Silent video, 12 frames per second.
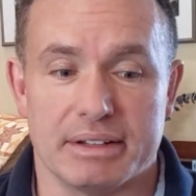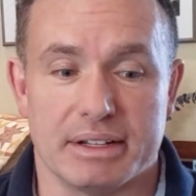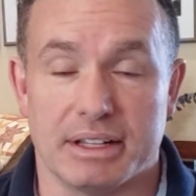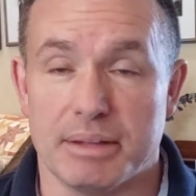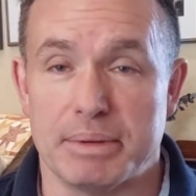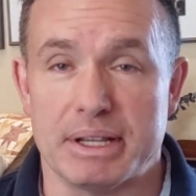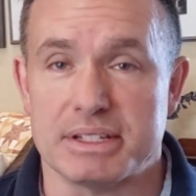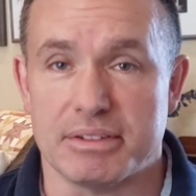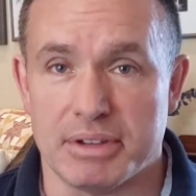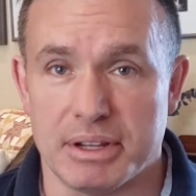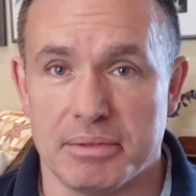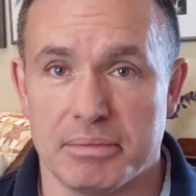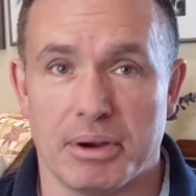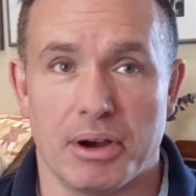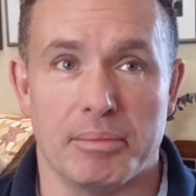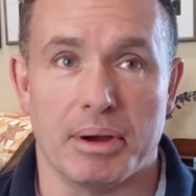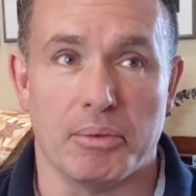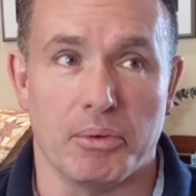clippings of him
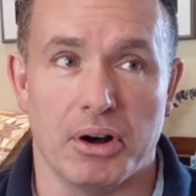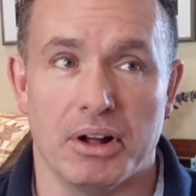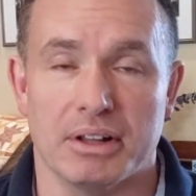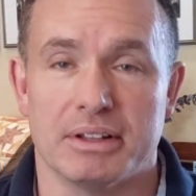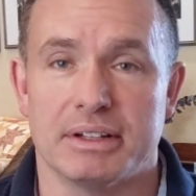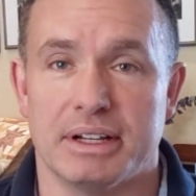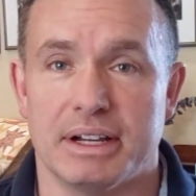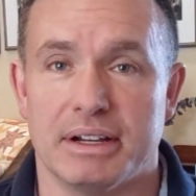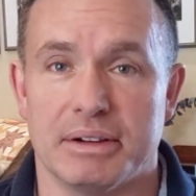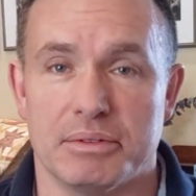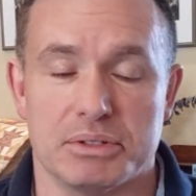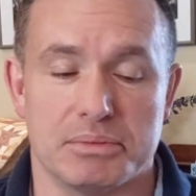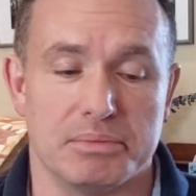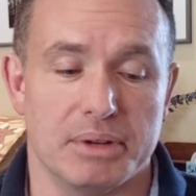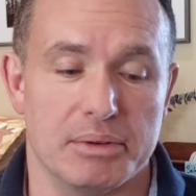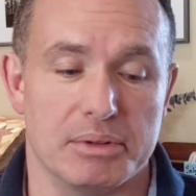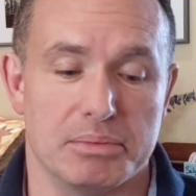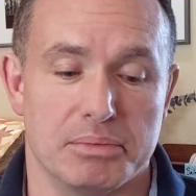on my wall. It was
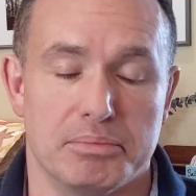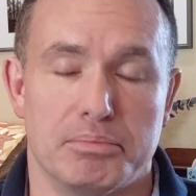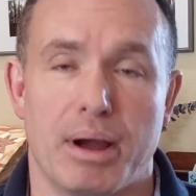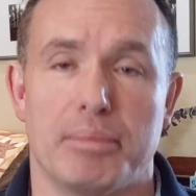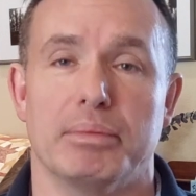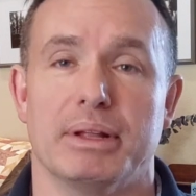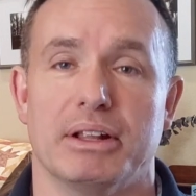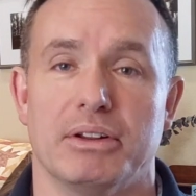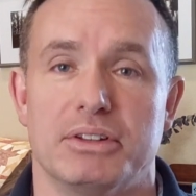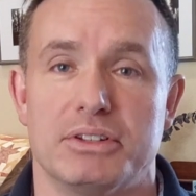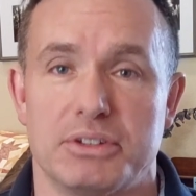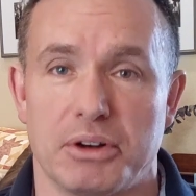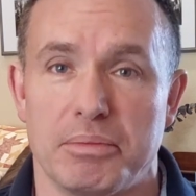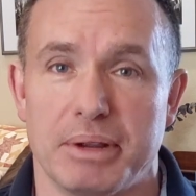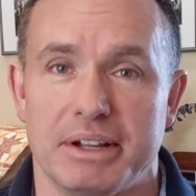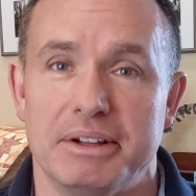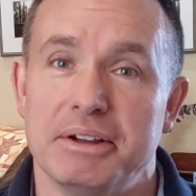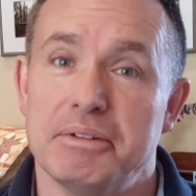probably a little
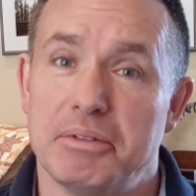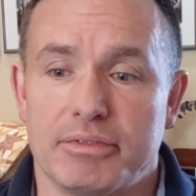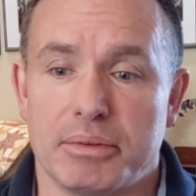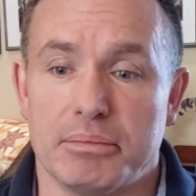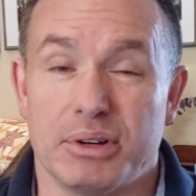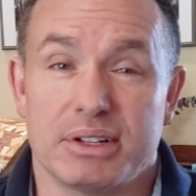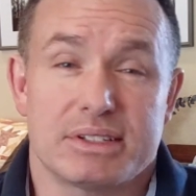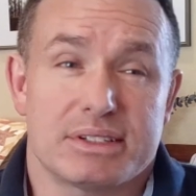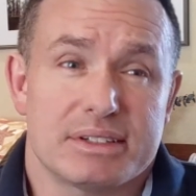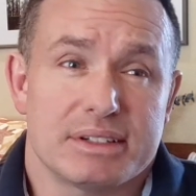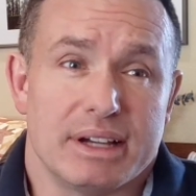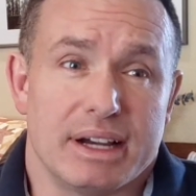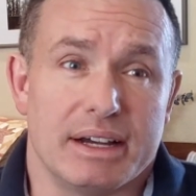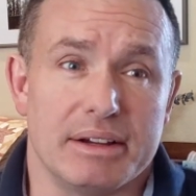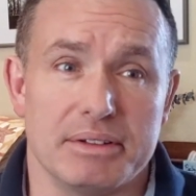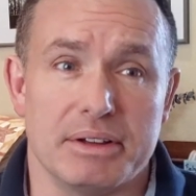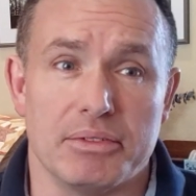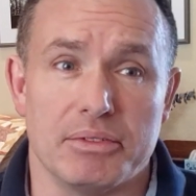disturbing. From books,
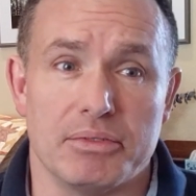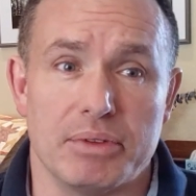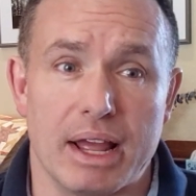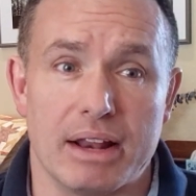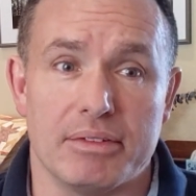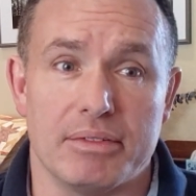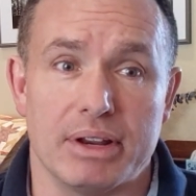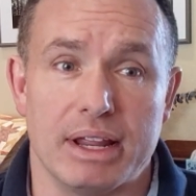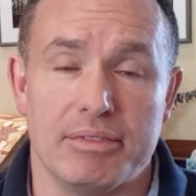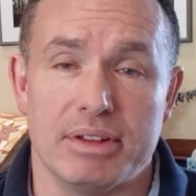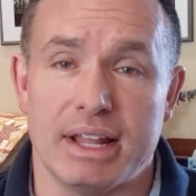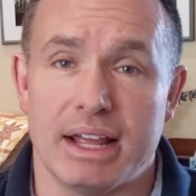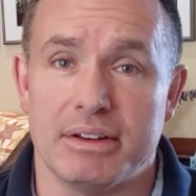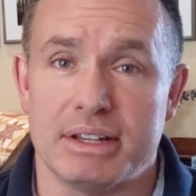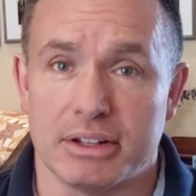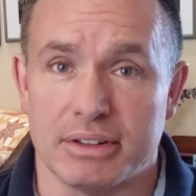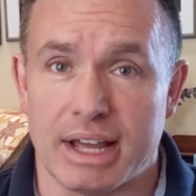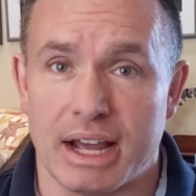and even
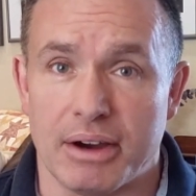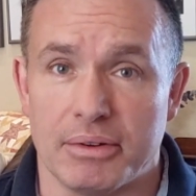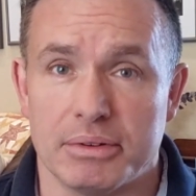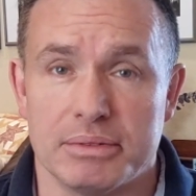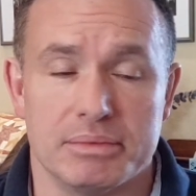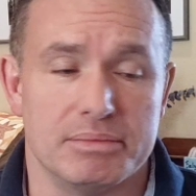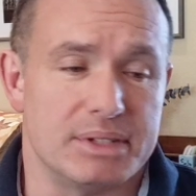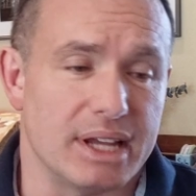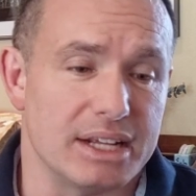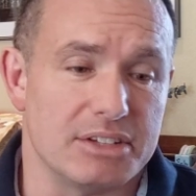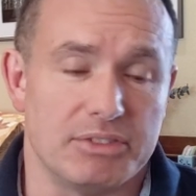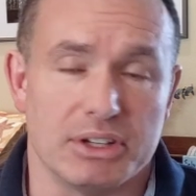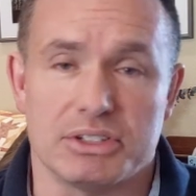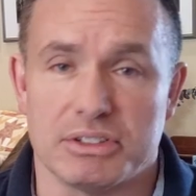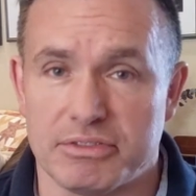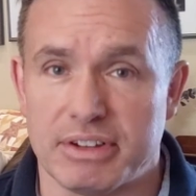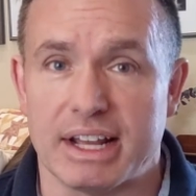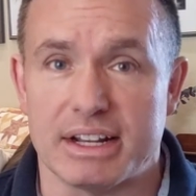then till now, science
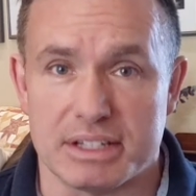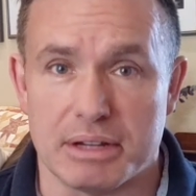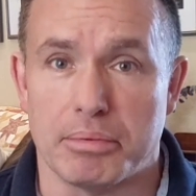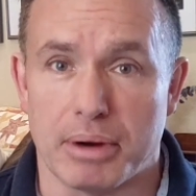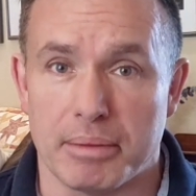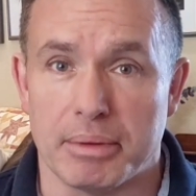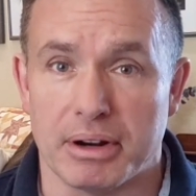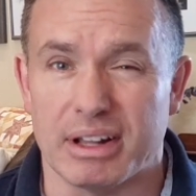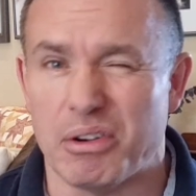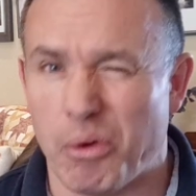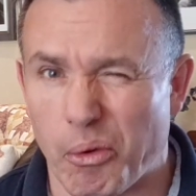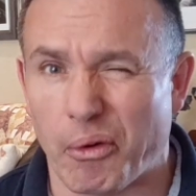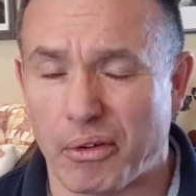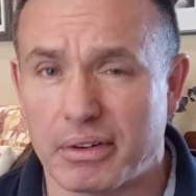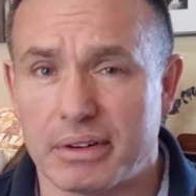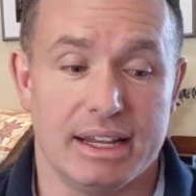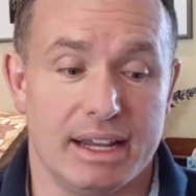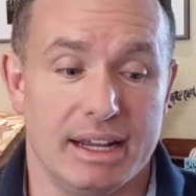fiction, fantasy, primarily
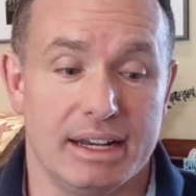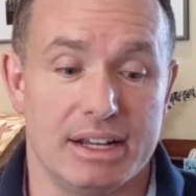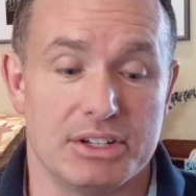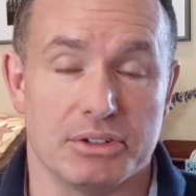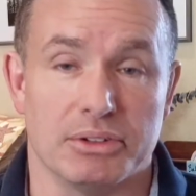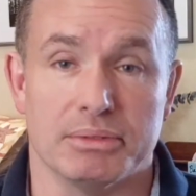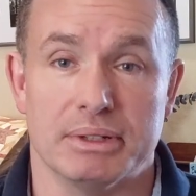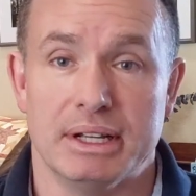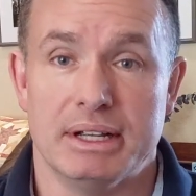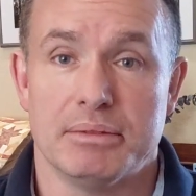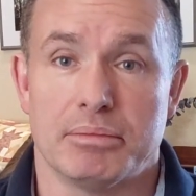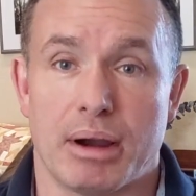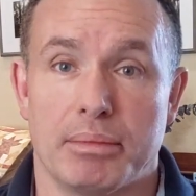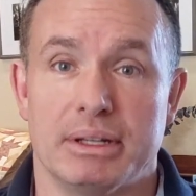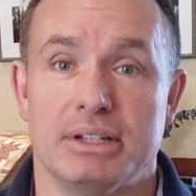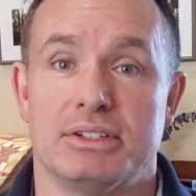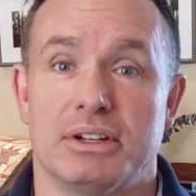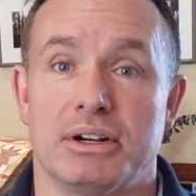horror. And as you'll
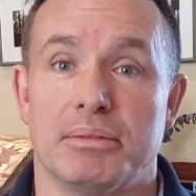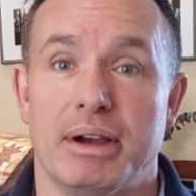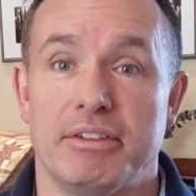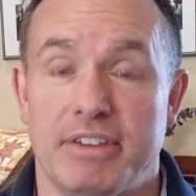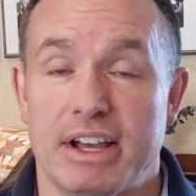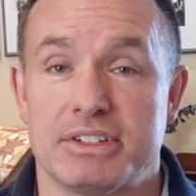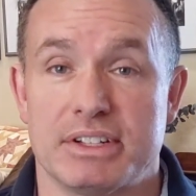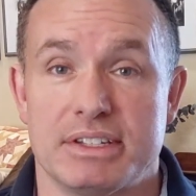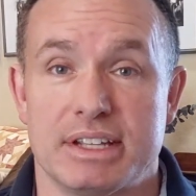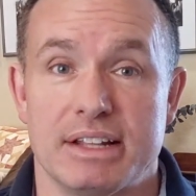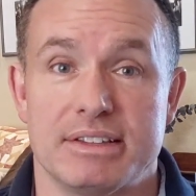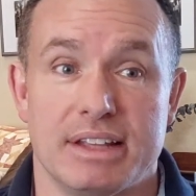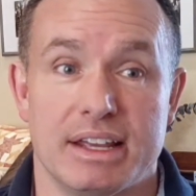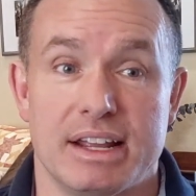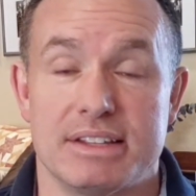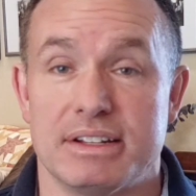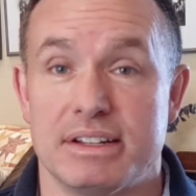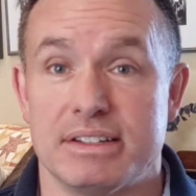probably discern, my fashion sense then
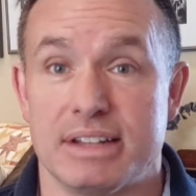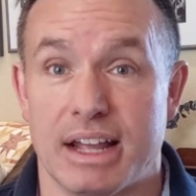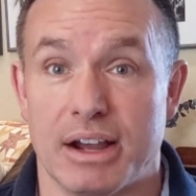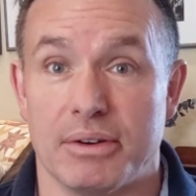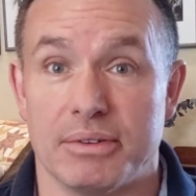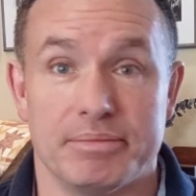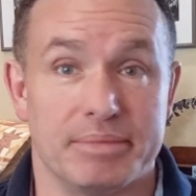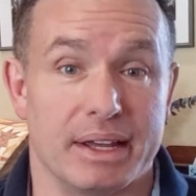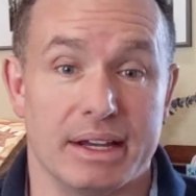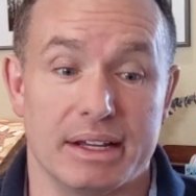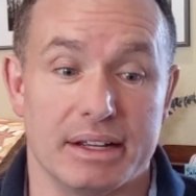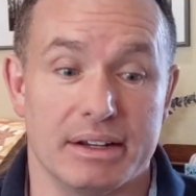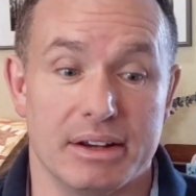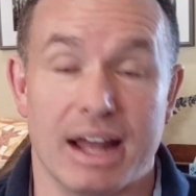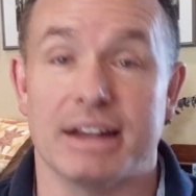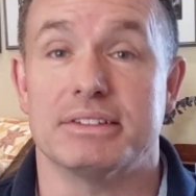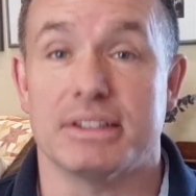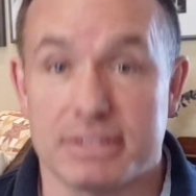as it is now,
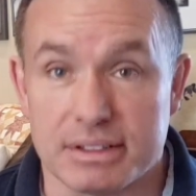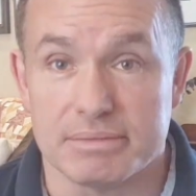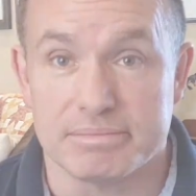non-existent.